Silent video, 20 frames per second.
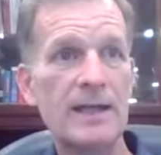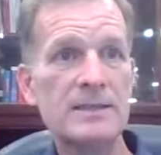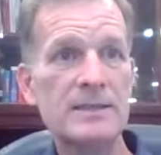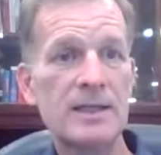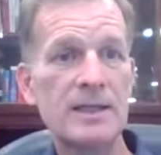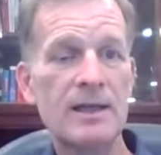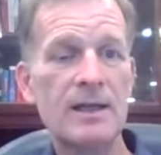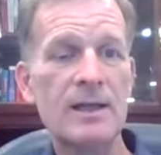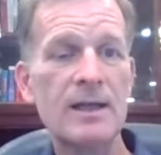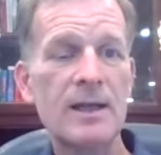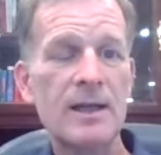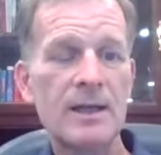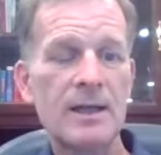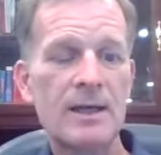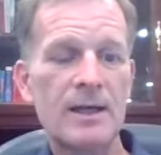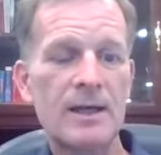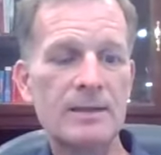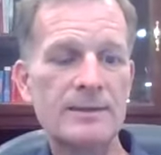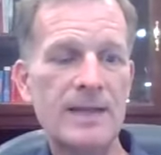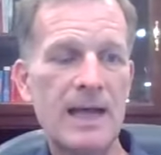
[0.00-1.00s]
that uh,
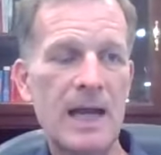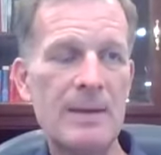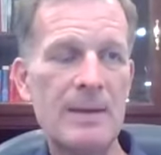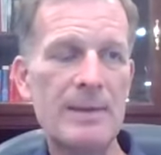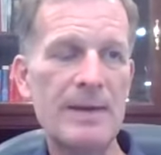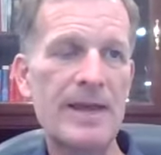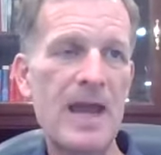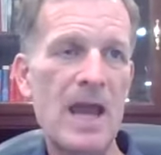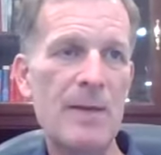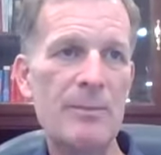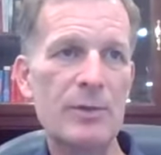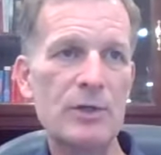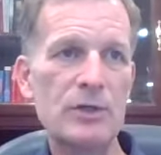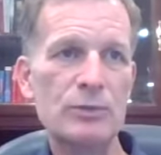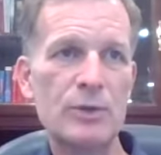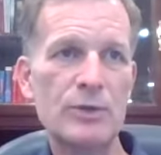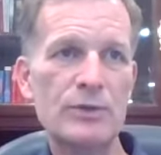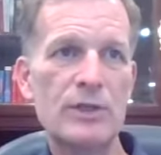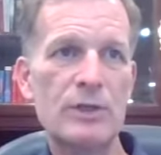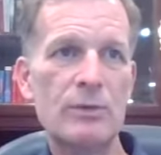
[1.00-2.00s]
uh, Dynamic
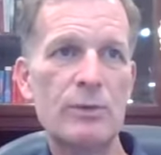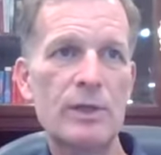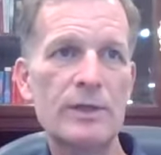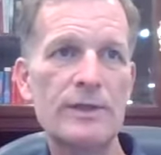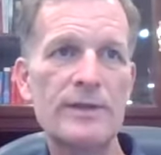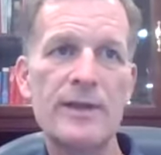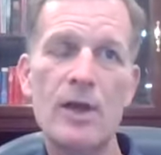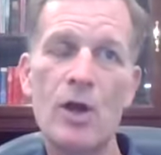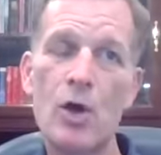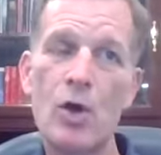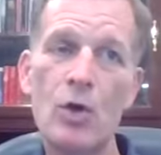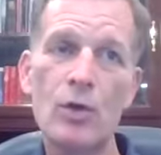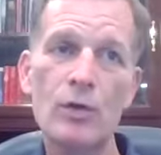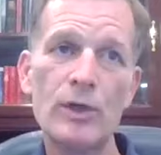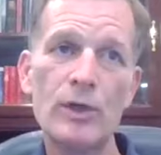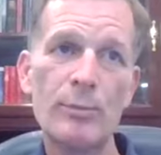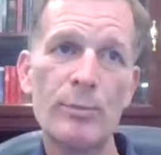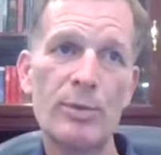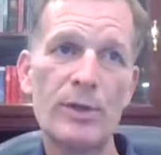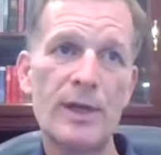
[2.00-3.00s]
Campus was the really the
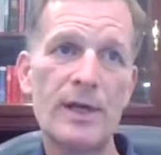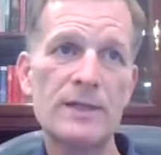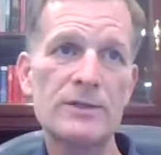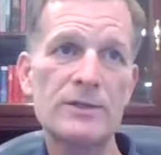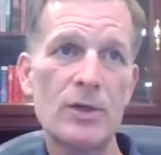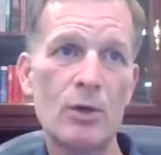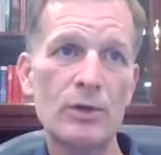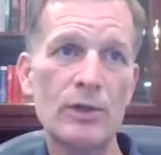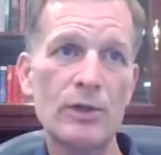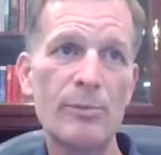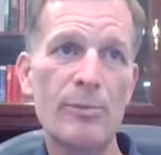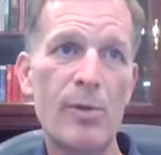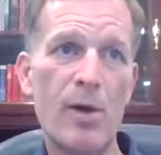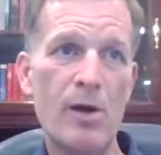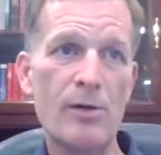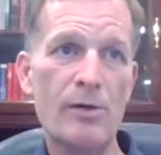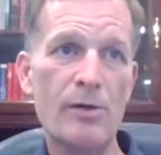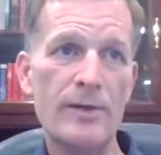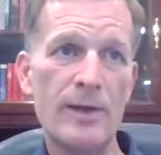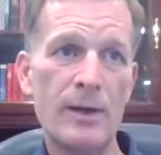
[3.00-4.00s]
only place, only
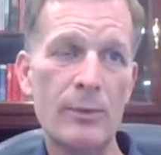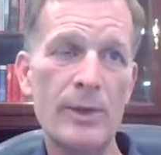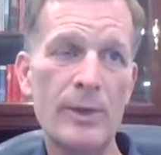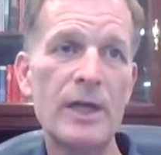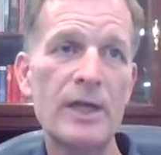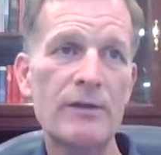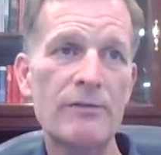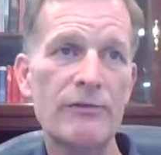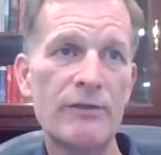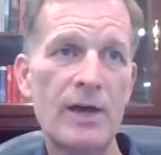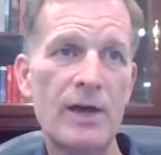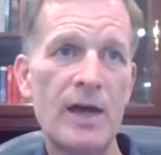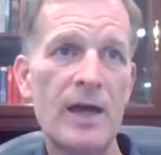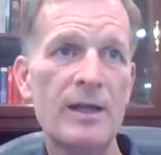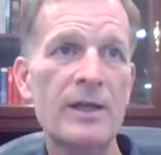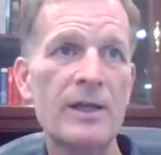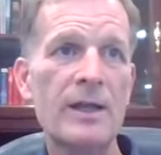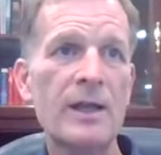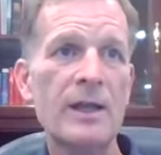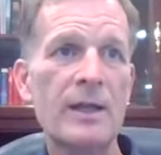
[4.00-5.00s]
partner that we could
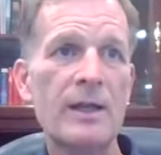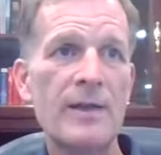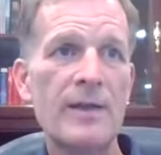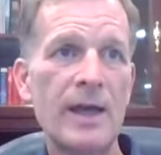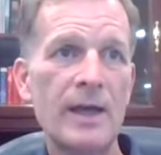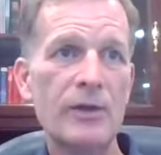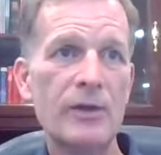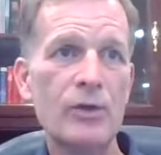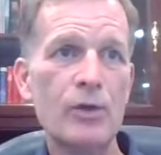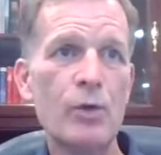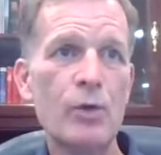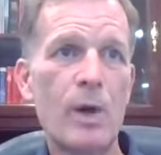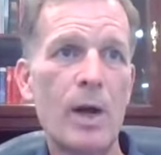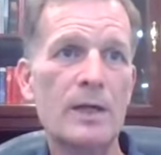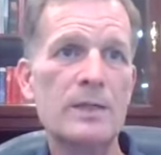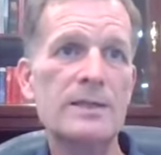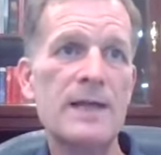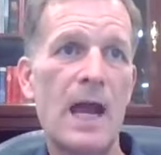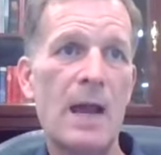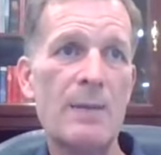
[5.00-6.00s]
find that knew
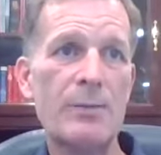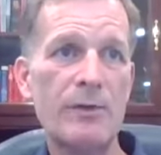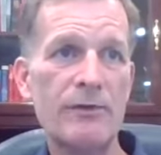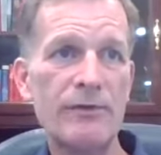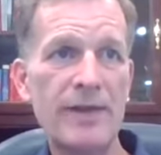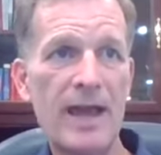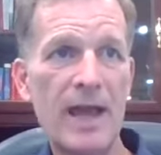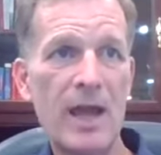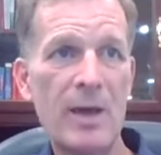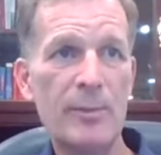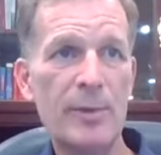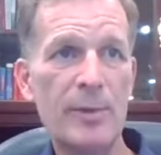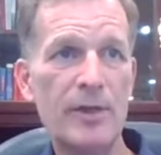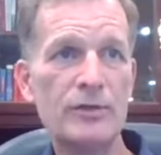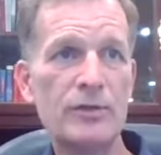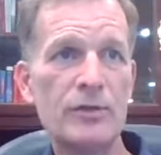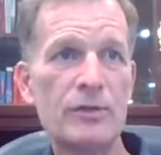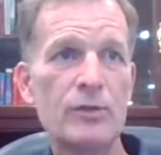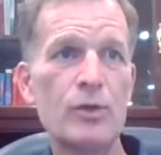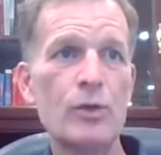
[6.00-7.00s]
our type of
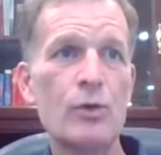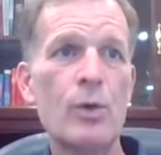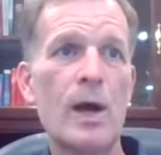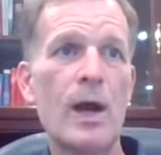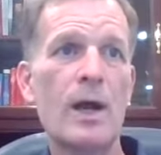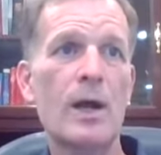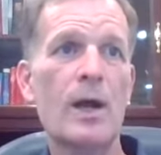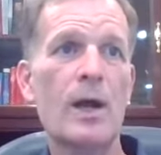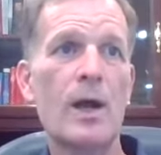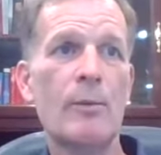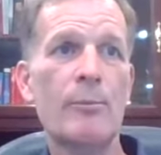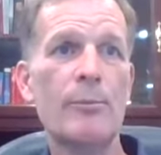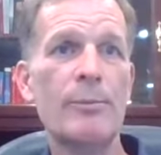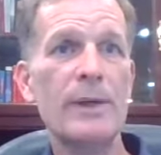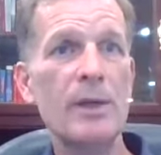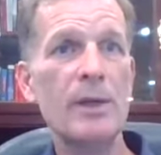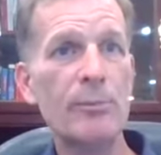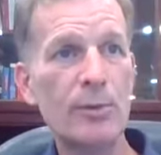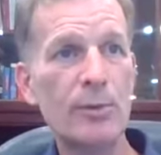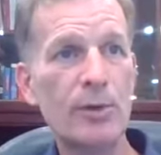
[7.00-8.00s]
campus, knew our, our
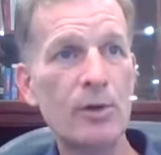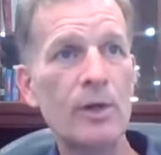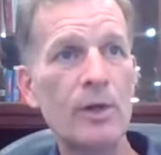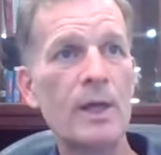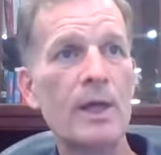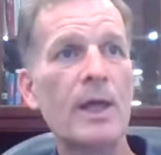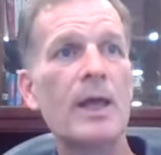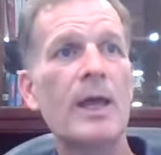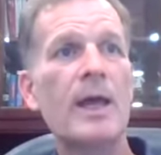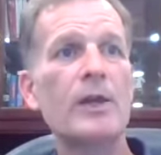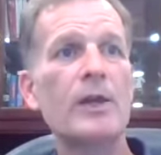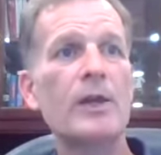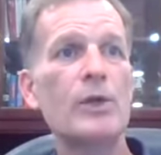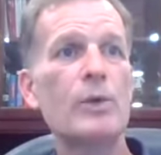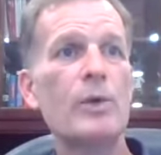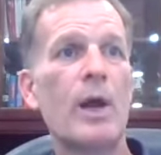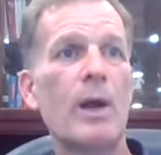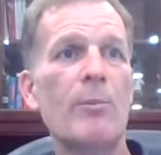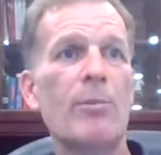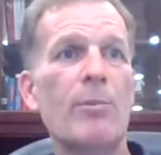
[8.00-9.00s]
people, and
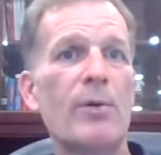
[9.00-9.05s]
knew